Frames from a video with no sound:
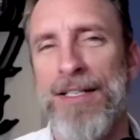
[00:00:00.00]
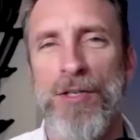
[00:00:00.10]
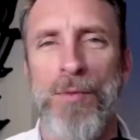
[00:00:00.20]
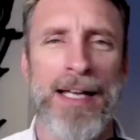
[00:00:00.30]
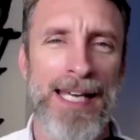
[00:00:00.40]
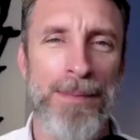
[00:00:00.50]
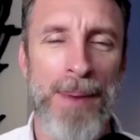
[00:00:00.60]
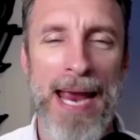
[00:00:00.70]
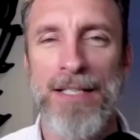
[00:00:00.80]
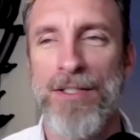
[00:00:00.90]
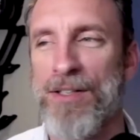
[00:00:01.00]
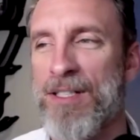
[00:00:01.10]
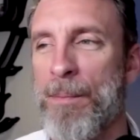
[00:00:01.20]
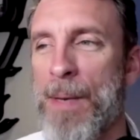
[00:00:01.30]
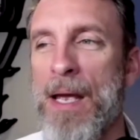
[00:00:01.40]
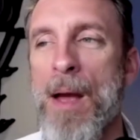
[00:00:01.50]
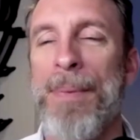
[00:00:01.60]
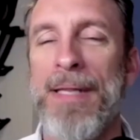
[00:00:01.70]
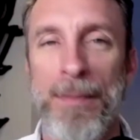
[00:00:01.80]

and you want to keep pace, and there's, but,